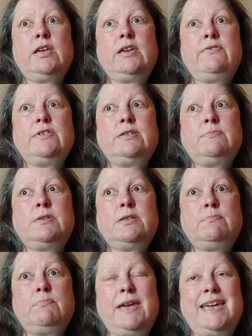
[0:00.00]
Give it some
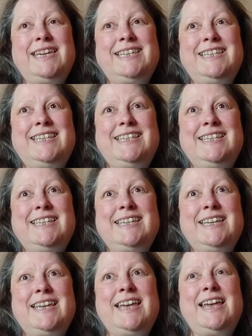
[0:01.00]
space
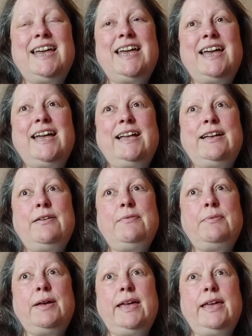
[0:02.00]
and go
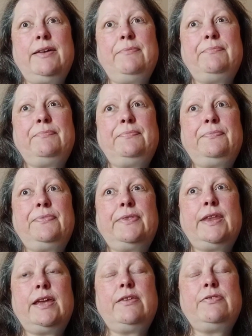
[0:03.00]
away
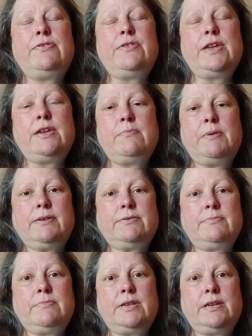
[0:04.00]
and think
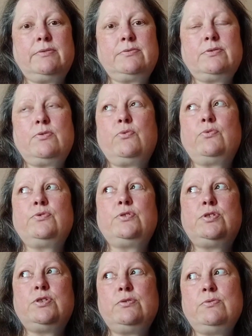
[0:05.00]
about something else, or
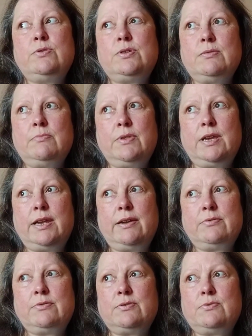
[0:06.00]
do something
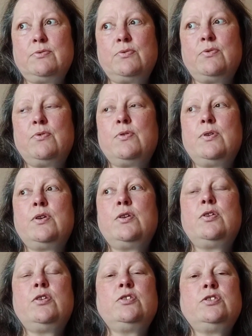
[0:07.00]
else, or
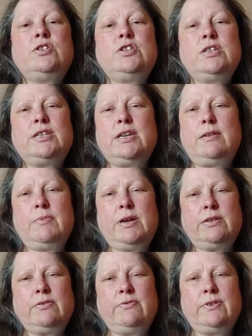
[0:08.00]
just get your
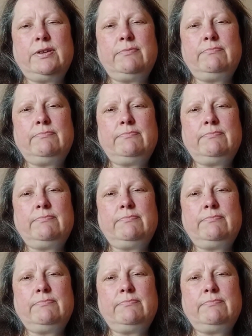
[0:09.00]
mind off it.